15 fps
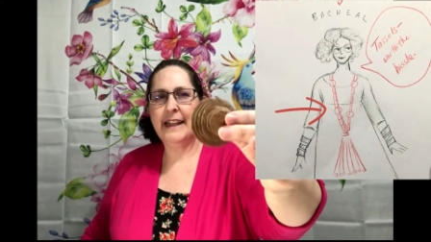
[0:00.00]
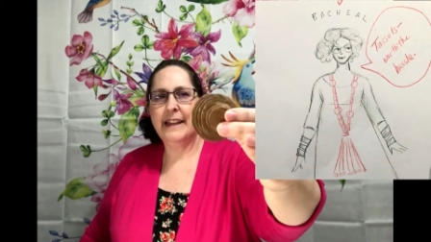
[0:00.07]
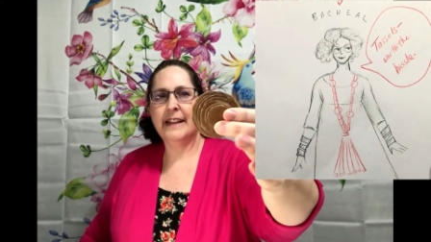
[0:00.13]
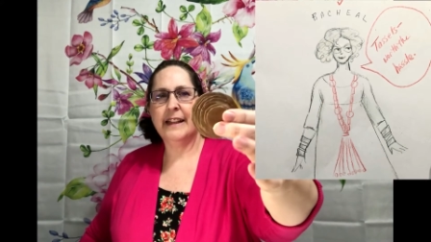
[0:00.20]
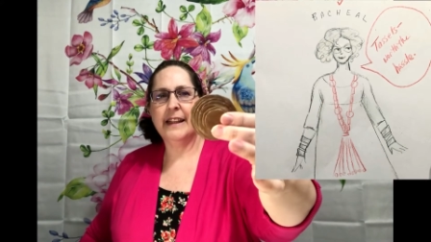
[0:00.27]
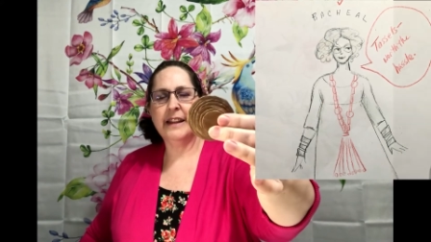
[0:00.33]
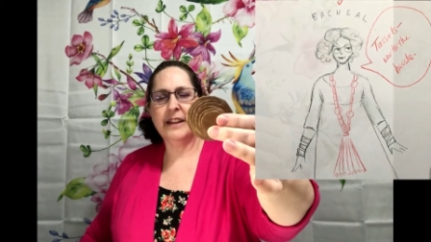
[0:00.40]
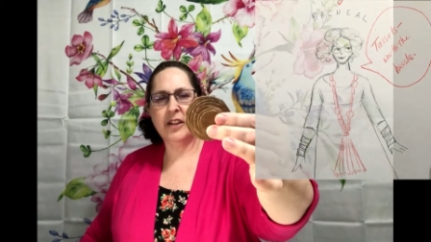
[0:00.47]
And then
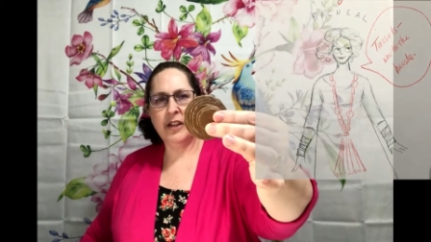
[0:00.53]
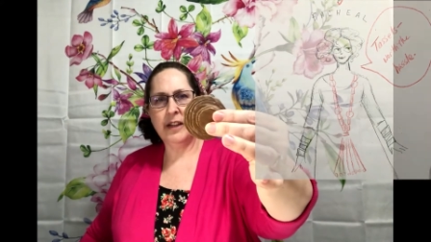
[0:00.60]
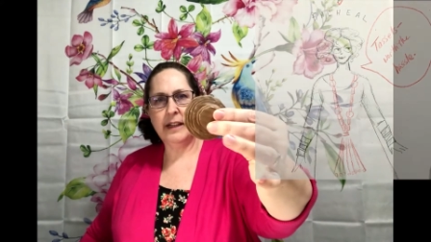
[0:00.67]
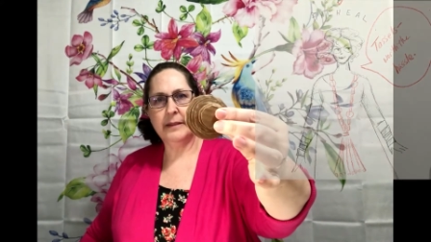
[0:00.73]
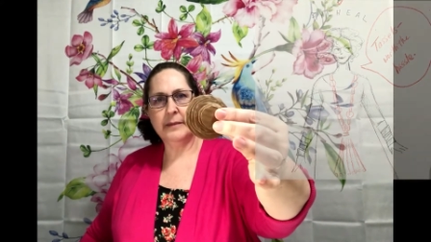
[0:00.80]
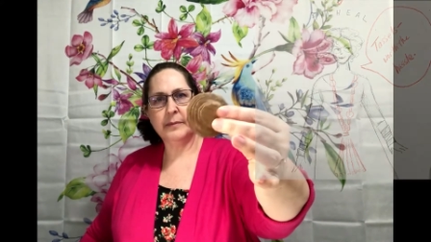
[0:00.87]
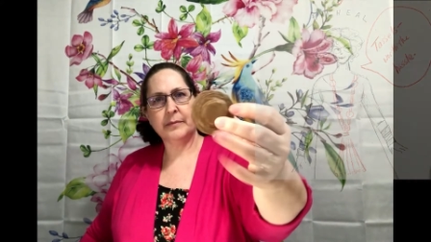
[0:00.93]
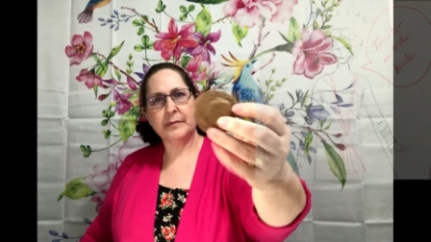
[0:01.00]
I
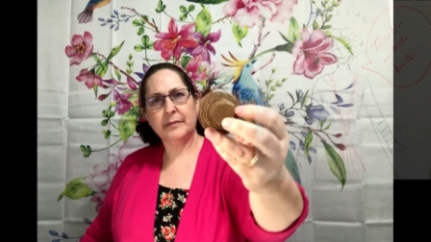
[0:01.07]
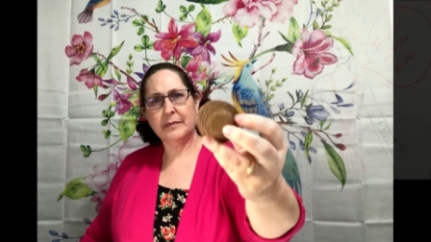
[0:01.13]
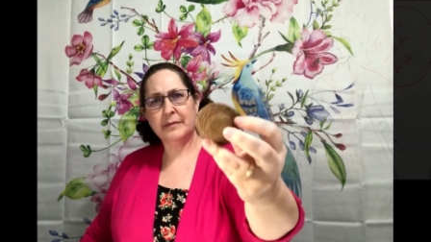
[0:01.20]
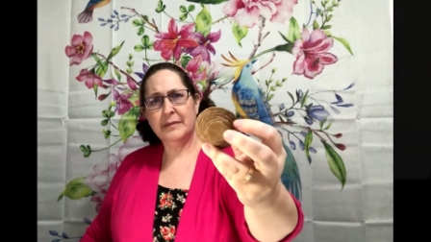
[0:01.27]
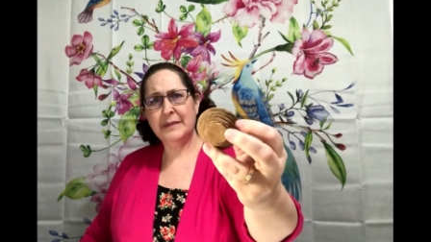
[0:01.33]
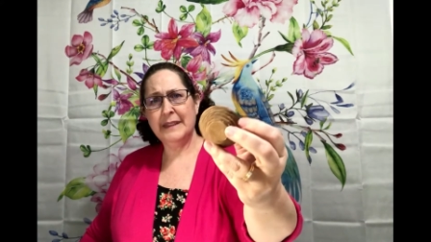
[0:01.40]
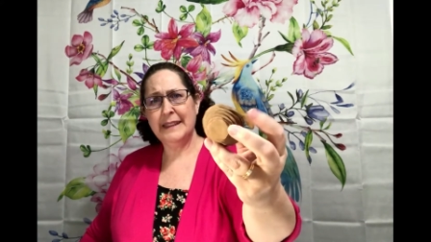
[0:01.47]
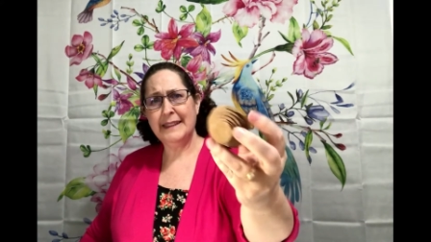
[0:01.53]
thought,
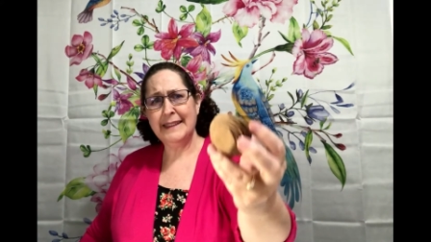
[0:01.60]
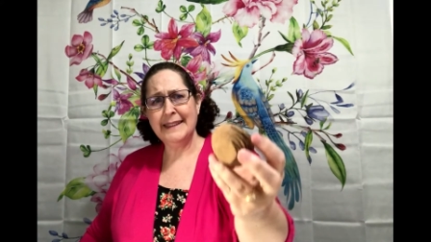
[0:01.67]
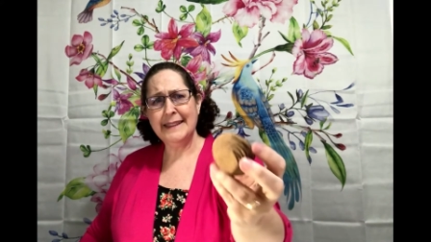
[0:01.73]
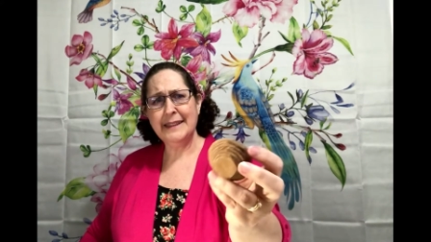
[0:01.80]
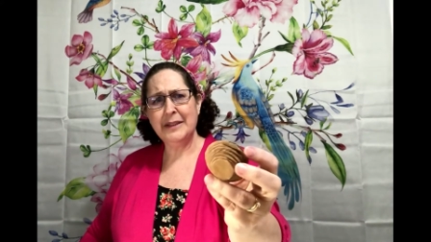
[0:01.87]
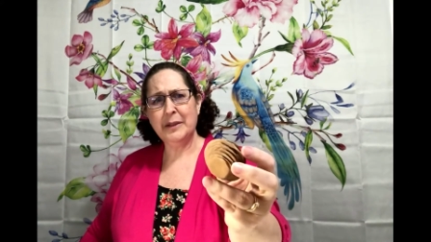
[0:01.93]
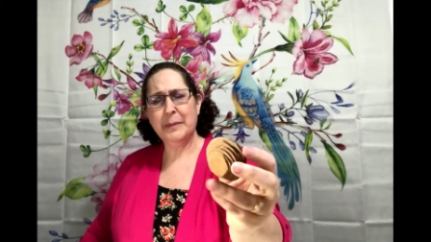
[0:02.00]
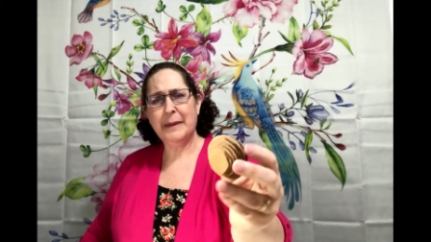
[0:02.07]
it
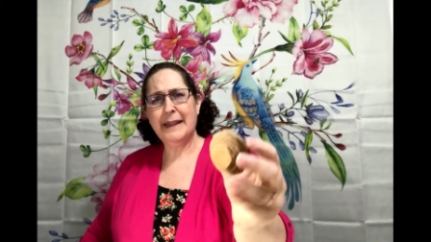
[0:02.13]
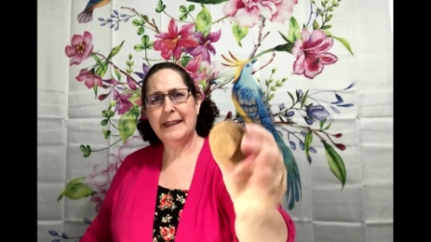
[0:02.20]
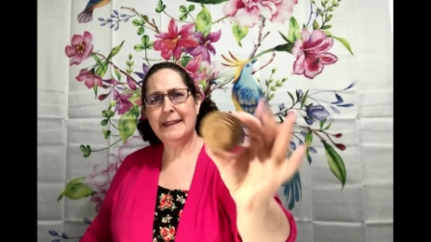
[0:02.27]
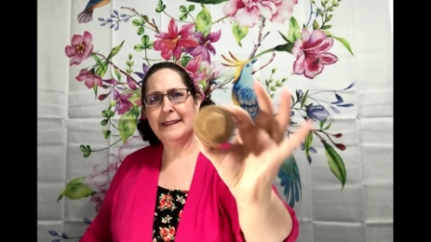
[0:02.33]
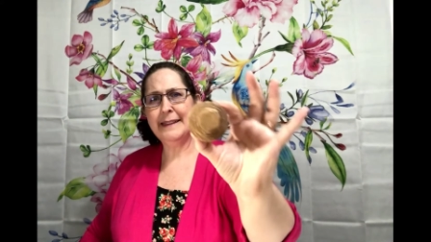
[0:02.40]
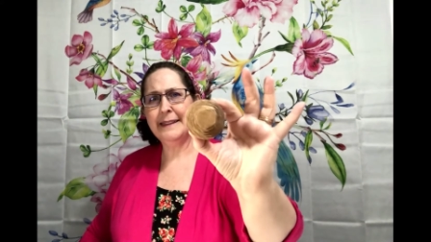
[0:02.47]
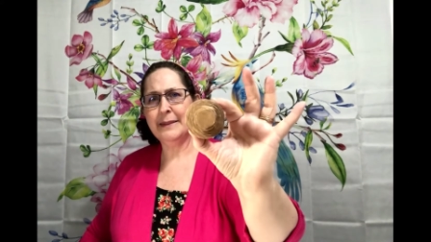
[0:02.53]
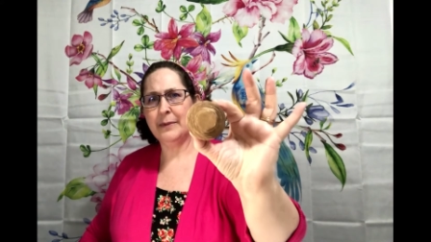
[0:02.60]
doesn't look bad
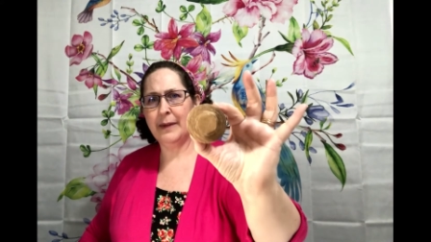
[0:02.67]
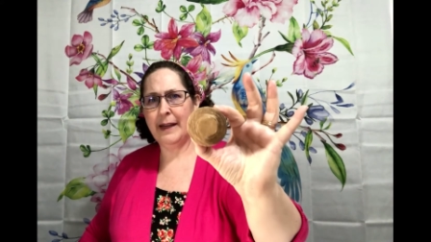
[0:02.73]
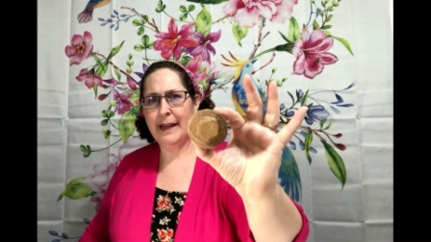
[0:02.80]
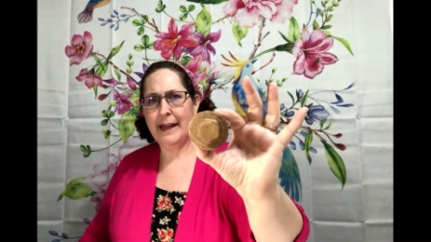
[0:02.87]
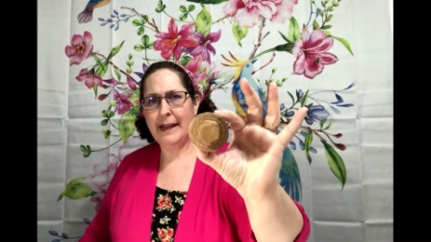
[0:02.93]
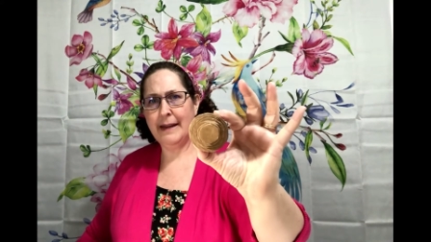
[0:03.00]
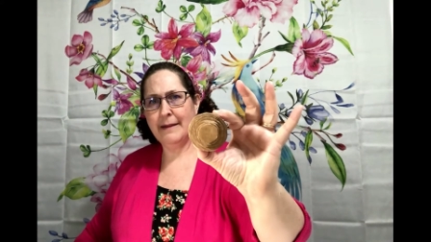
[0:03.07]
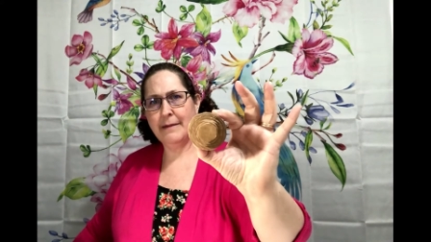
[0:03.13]
this
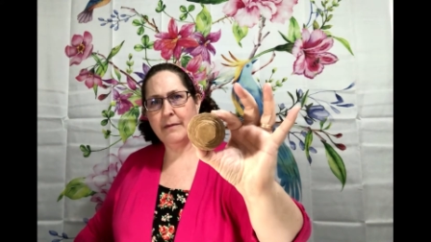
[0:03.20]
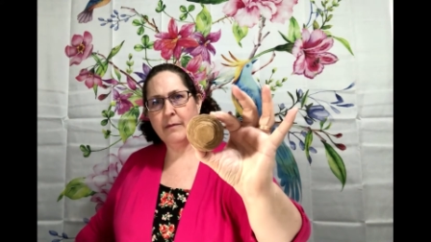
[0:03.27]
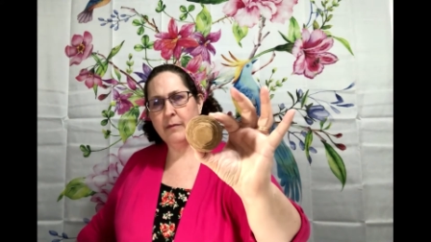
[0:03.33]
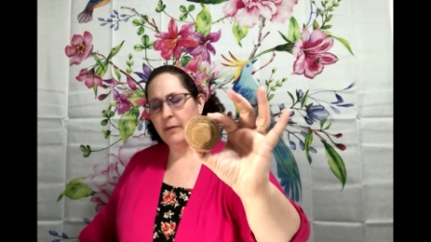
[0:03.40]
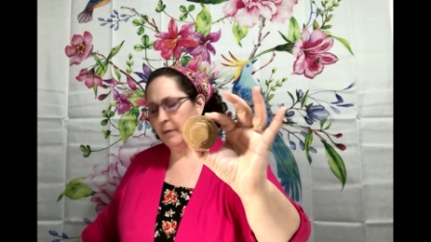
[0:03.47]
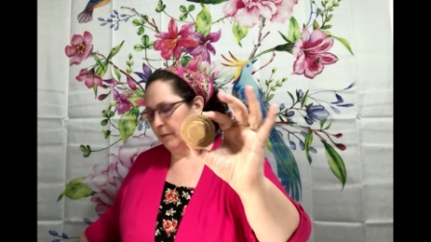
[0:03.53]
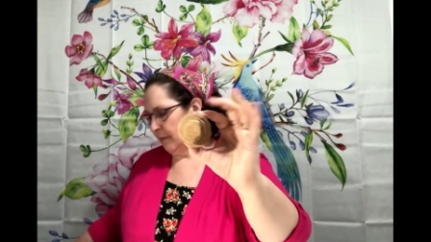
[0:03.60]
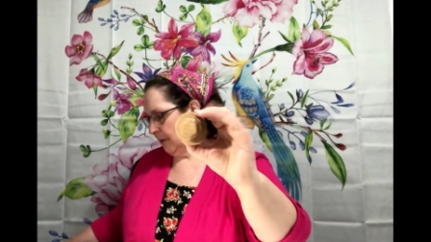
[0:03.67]
way.
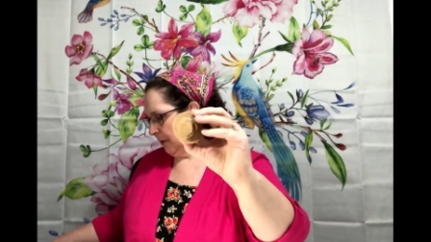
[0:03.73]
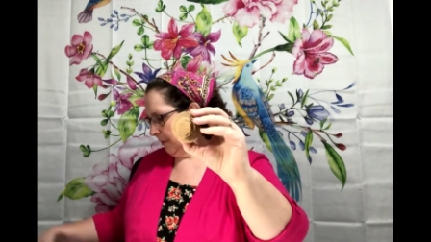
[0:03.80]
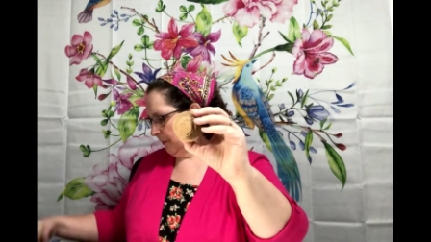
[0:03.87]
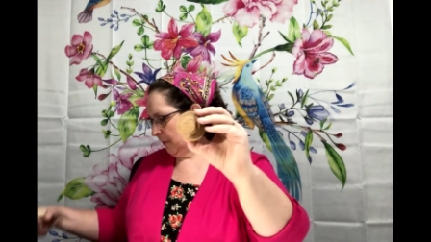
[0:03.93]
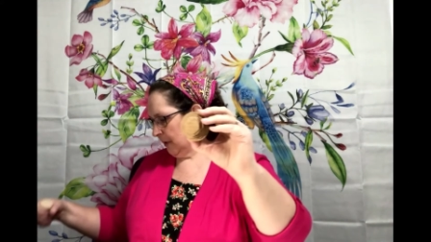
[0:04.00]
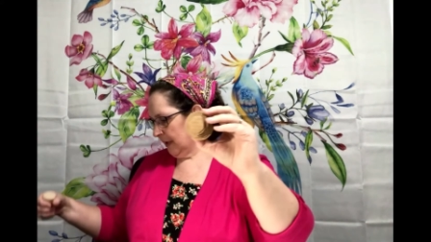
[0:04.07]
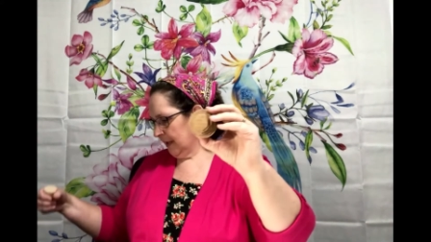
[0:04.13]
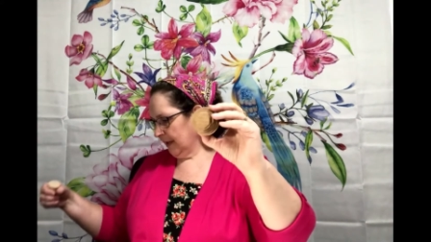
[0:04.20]
Nope,
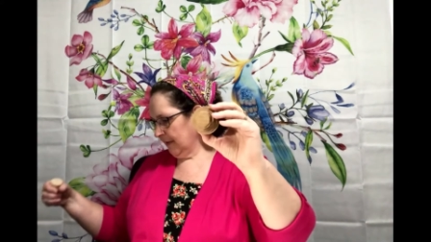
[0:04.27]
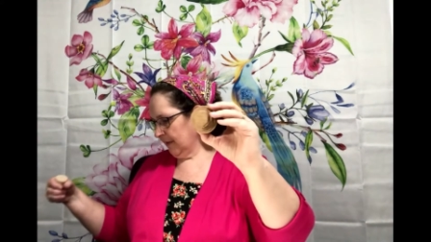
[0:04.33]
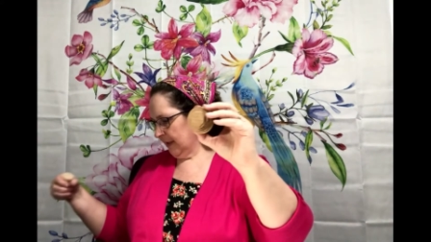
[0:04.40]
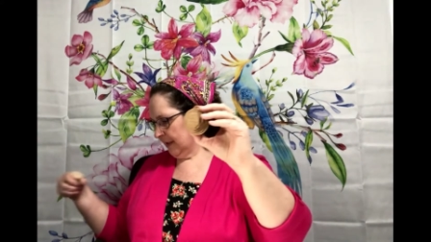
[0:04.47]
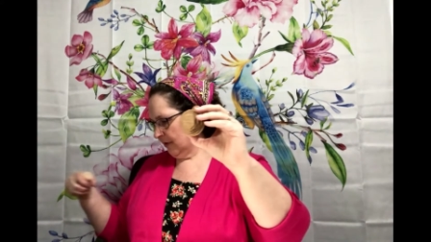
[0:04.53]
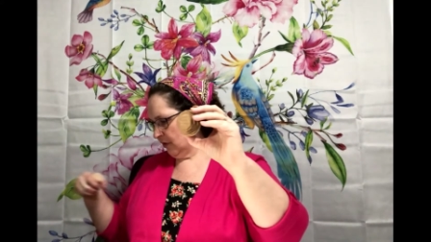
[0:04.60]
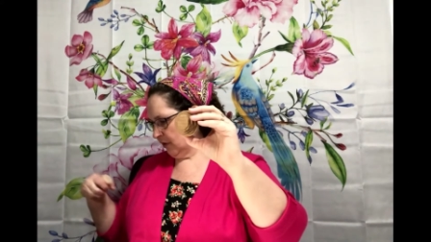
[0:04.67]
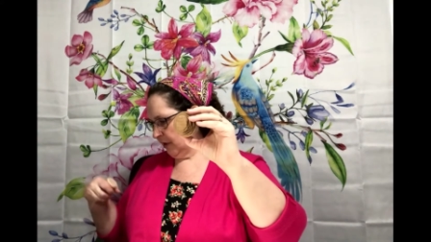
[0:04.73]
you can't have
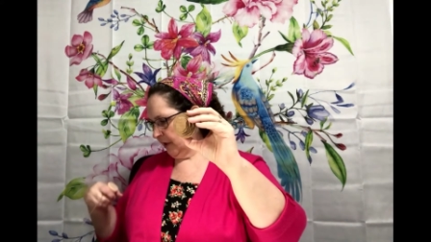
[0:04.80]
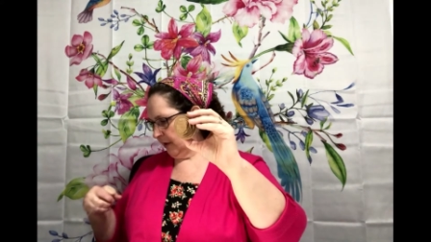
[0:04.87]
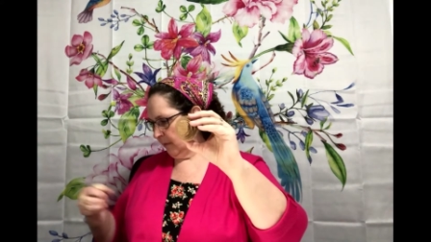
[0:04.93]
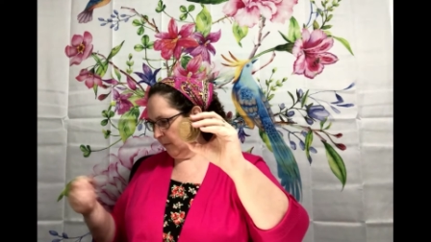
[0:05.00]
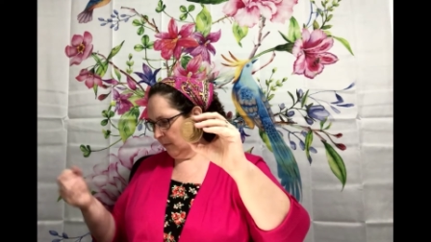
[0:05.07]
that string.